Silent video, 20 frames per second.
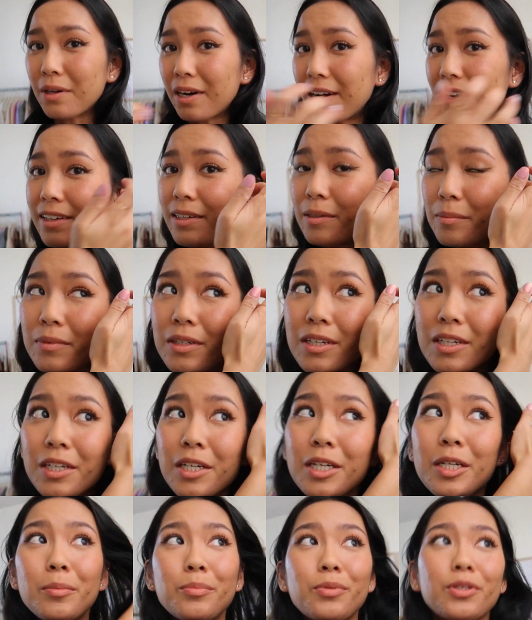I am
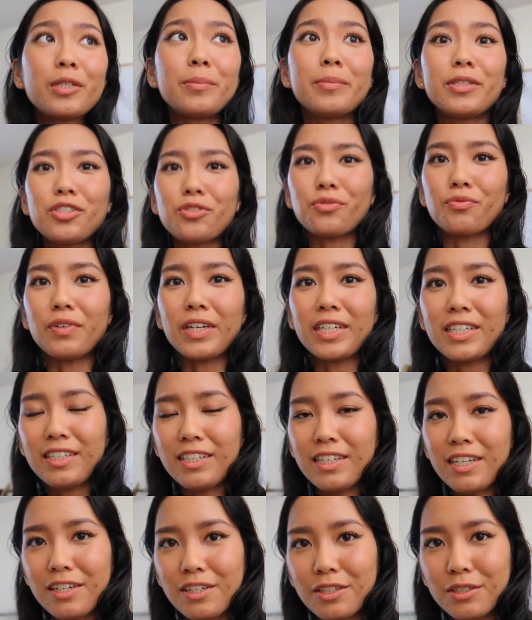pretty much
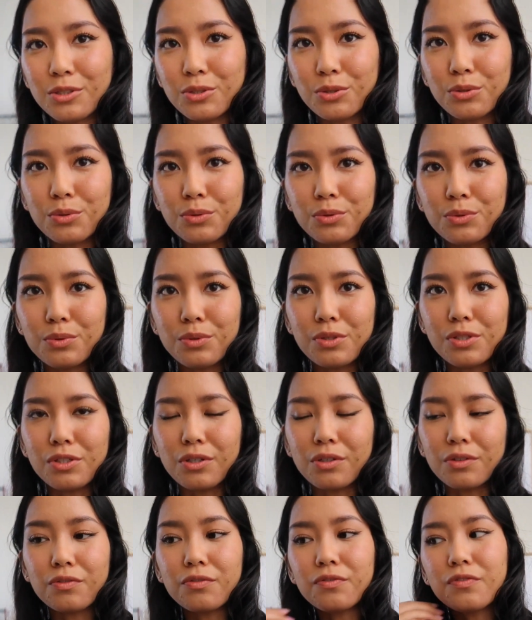ready to
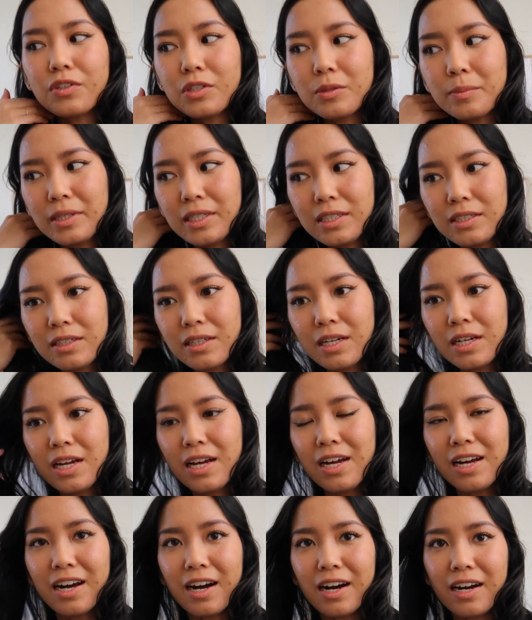start filming.
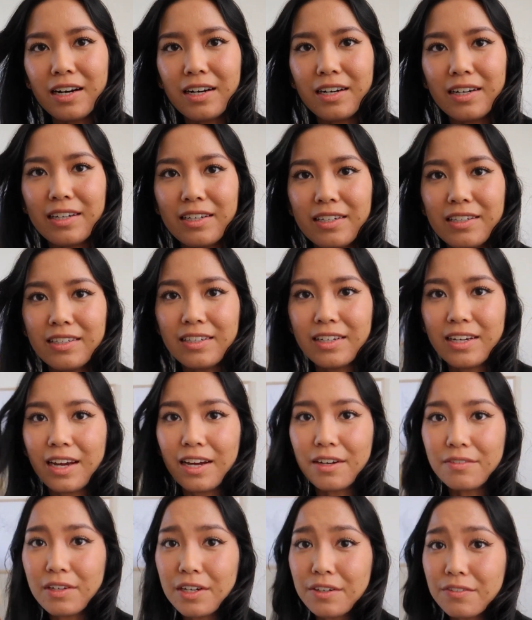I
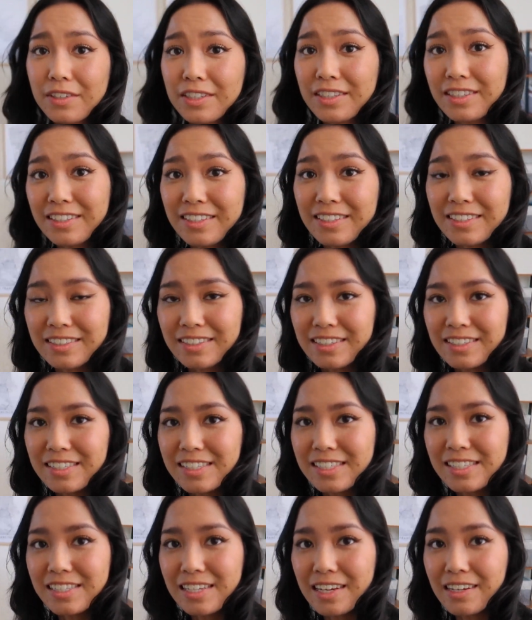have everything
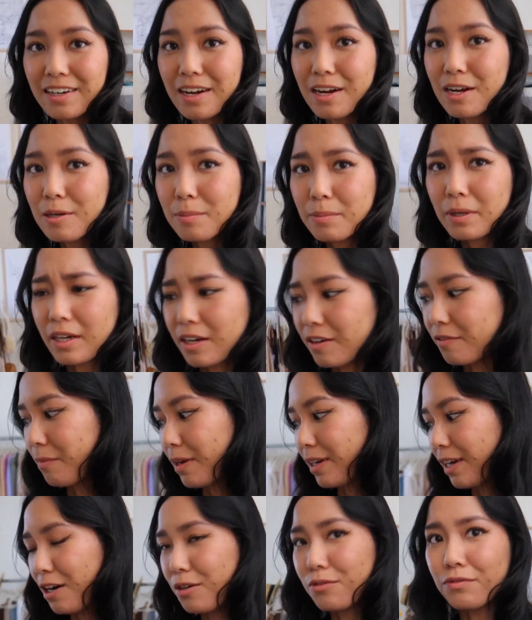set up. I have
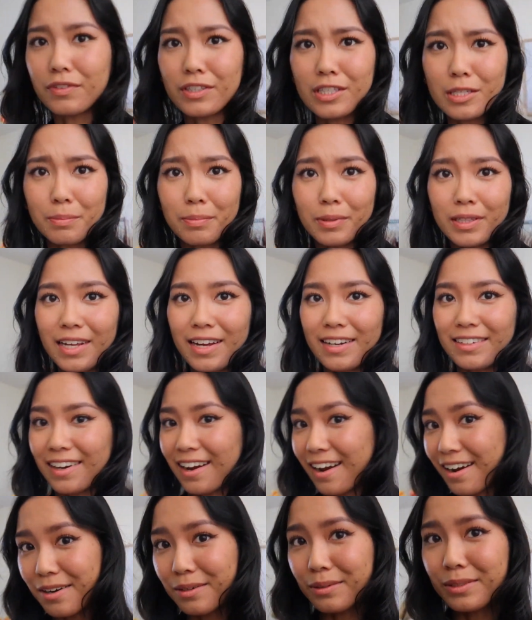my outfits planned
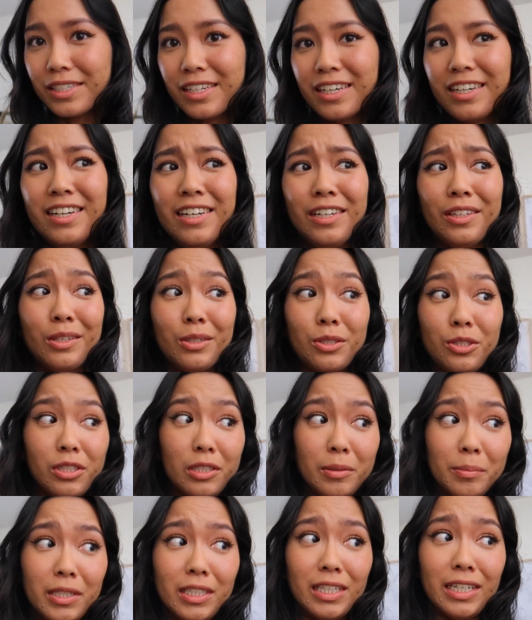out. There's
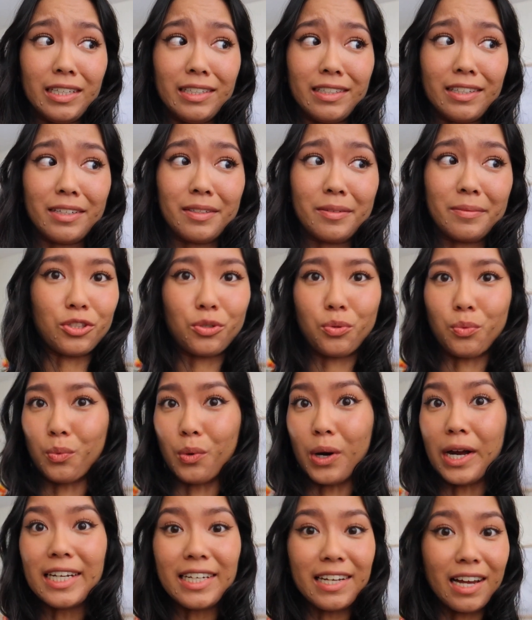gonna be like
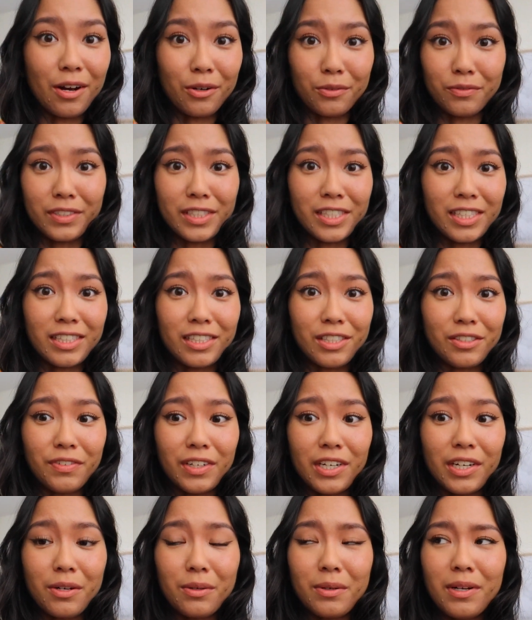20 outfits in this
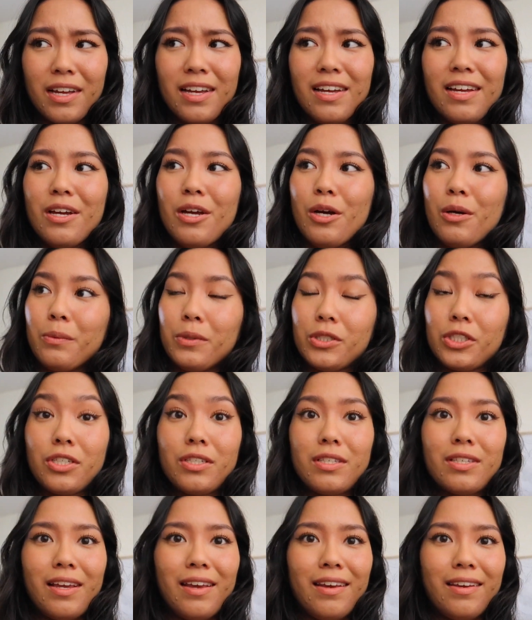video, which
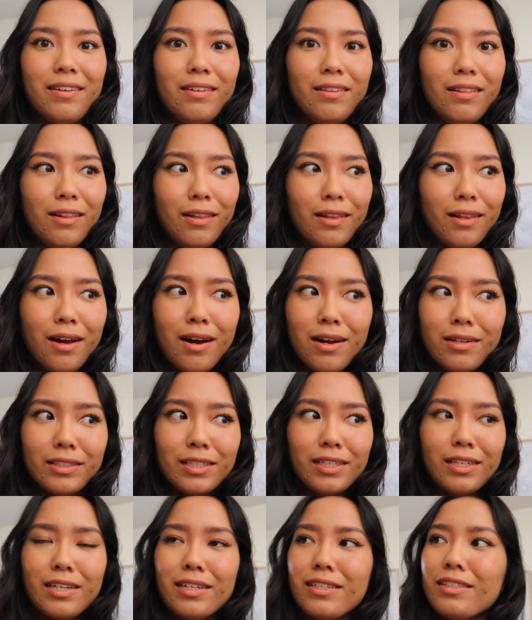is a lot.
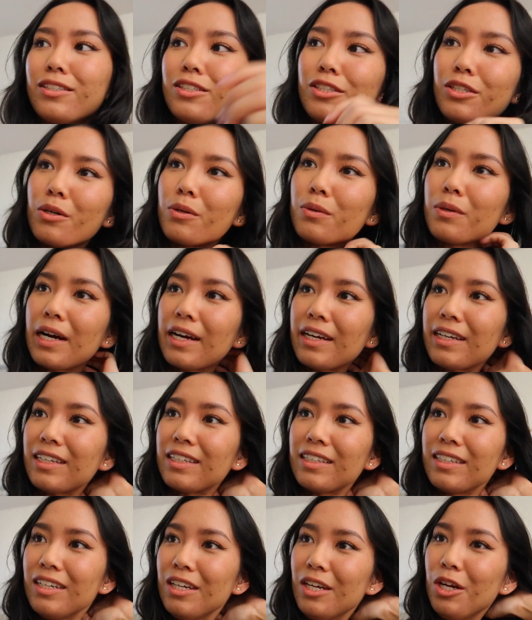So
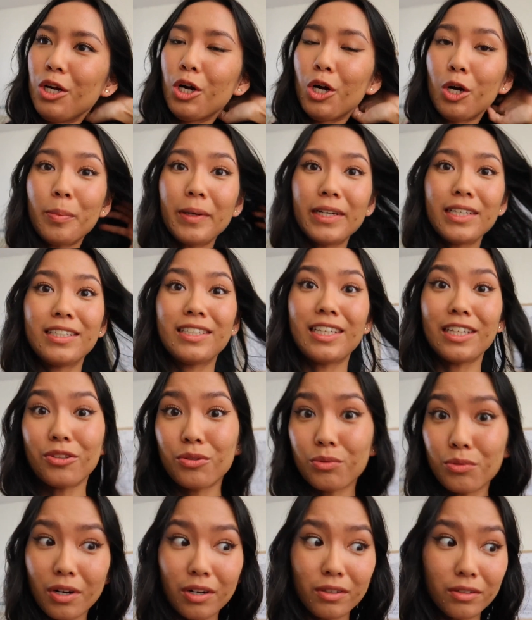I hope I can get
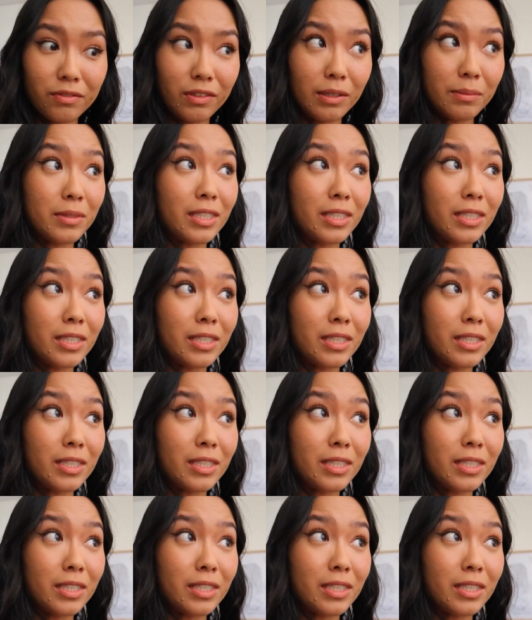through all of them